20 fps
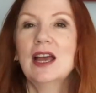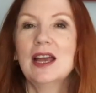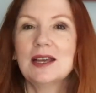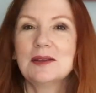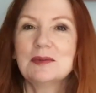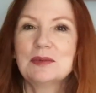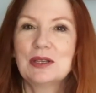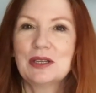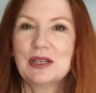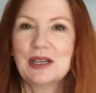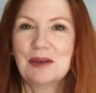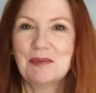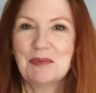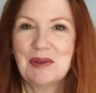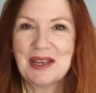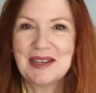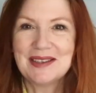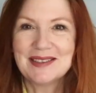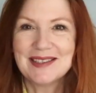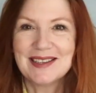absolutely
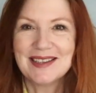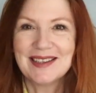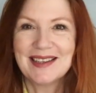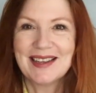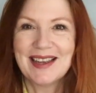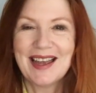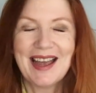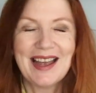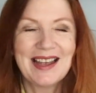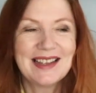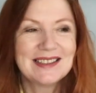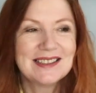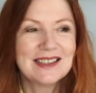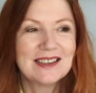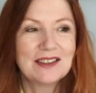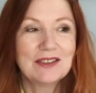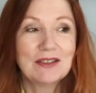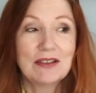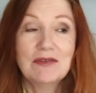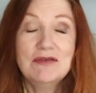amazing. And
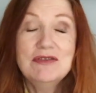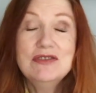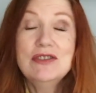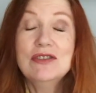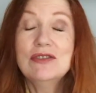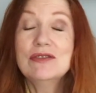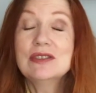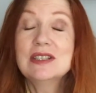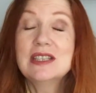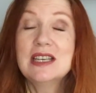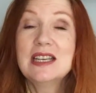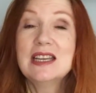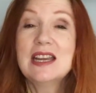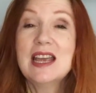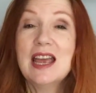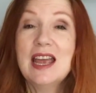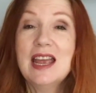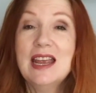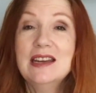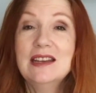I thought I've not
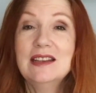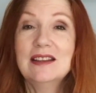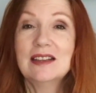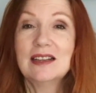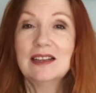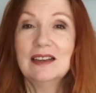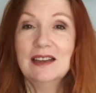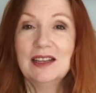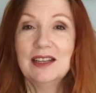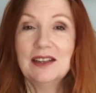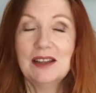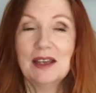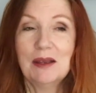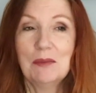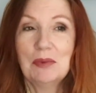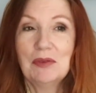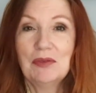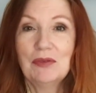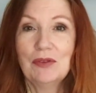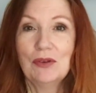seen anything like
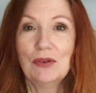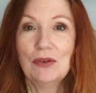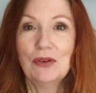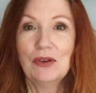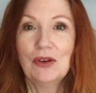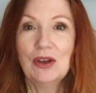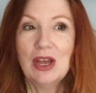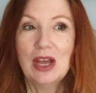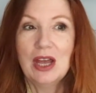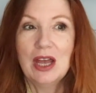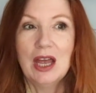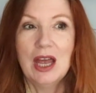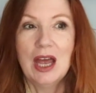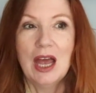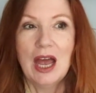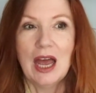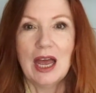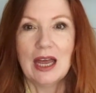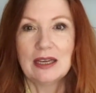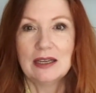that before.
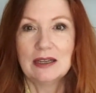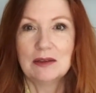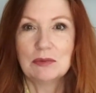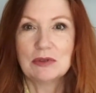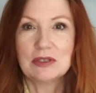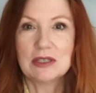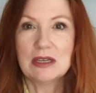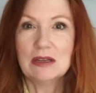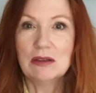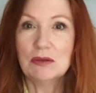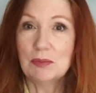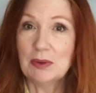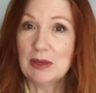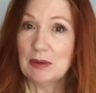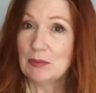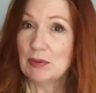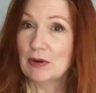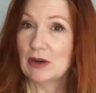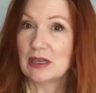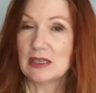And it was a little
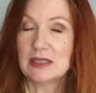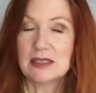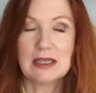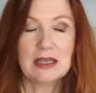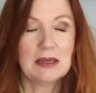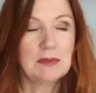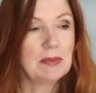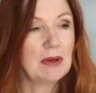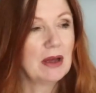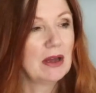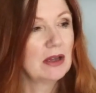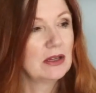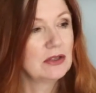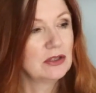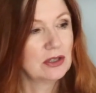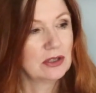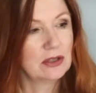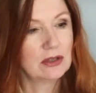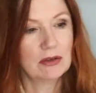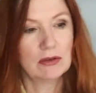bit pricey, but I
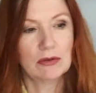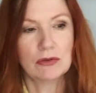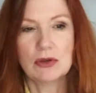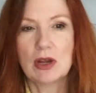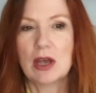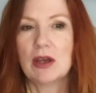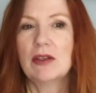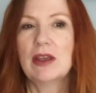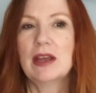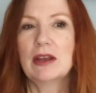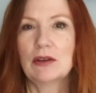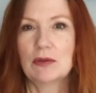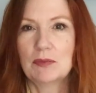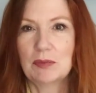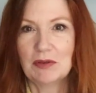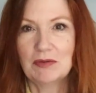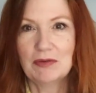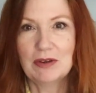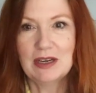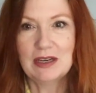just thought, no, that could
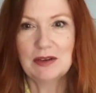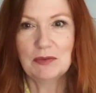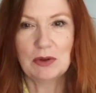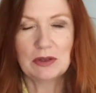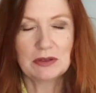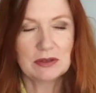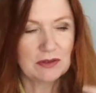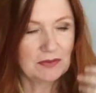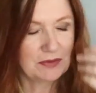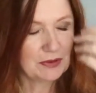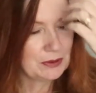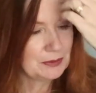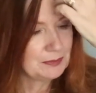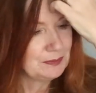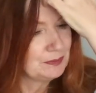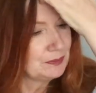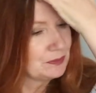be really wonderful.